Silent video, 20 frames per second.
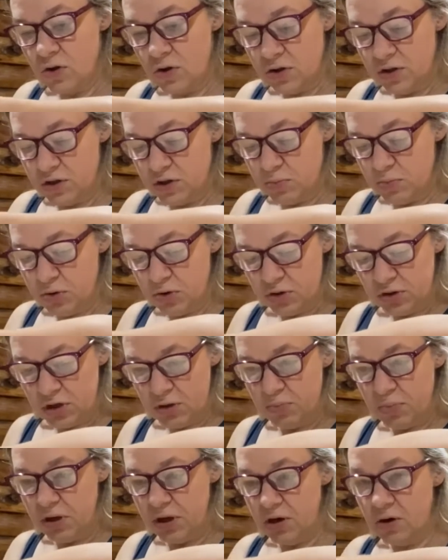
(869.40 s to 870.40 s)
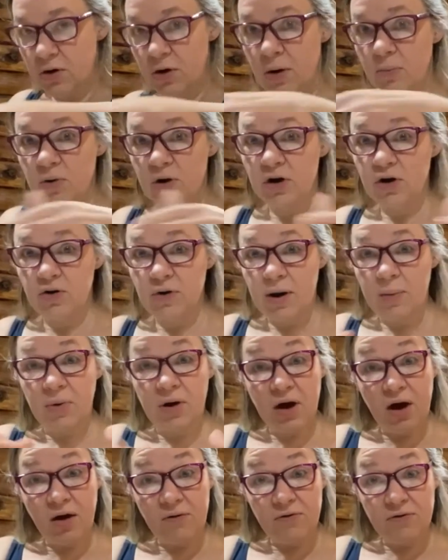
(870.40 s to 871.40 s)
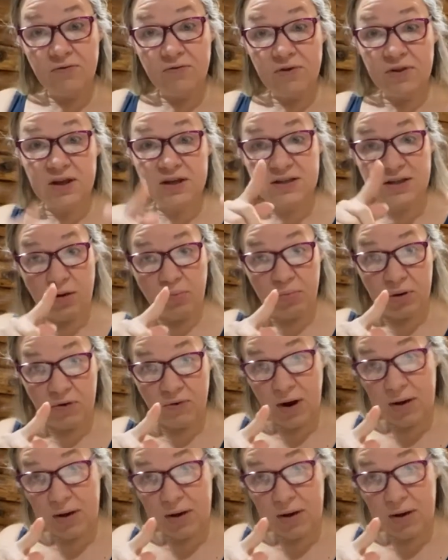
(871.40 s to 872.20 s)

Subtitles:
is pulled up here. I'm going to grab a cover for this. I'll be right